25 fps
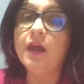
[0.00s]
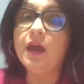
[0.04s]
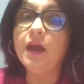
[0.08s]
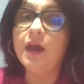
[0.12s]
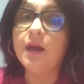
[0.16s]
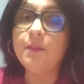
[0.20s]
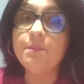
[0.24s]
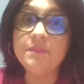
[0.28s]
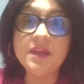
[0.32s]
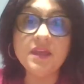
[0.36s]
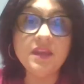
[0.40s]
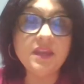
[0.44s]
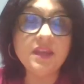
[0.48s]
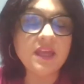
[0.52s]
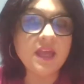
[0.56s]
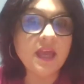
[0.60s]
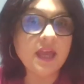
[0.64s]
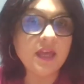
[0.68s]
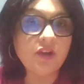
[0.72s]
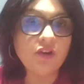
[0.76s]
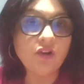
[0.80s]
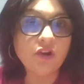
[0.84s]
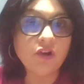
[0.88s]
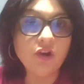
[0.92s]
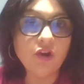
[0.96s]
A
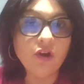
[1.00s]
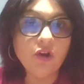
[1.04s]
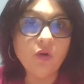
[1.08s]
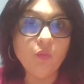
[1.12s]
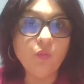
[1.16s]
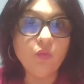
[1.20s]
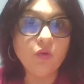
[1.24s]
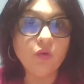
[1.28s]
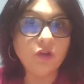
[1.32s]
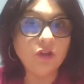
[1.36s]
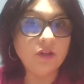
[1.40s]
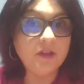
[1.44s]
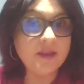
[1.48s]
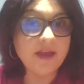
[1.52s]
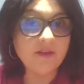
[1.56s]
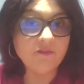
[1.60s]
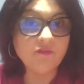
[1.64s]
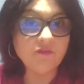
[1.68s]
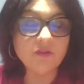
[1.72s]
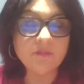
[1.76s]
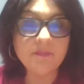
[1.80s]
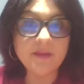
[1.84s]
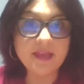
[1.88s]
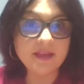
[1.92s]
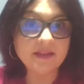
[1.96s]
mediator will
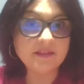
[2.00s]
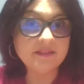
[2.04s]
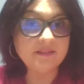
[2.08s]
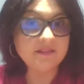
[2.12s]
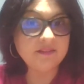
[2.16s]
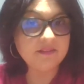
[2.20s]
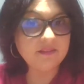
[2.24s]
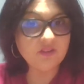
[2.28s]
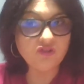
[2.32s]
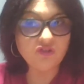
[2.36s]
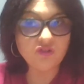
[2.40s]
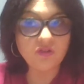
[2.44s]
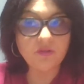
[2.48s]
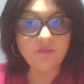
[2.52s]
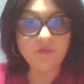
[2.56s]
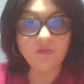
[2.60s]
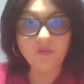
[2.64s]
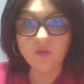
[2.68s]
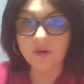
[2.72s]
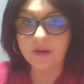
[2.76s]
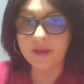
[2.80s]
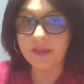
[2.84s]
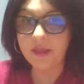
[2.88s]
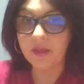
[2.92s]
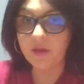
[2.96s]
never make a decision
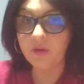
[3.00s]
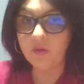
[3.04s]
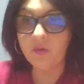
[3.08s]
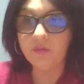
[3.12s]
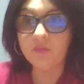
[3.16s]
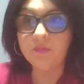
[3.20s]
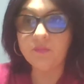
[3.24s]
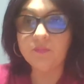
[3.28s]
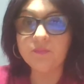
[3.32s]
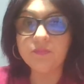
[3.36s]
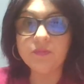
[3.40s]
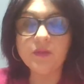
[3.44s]
for you.